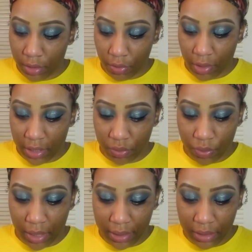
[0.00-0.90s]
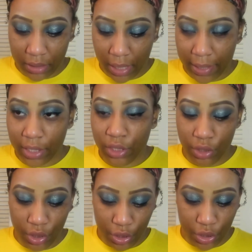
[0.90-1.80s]
So that's what I decided
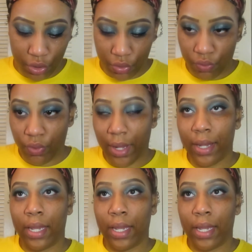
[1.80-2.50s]
to do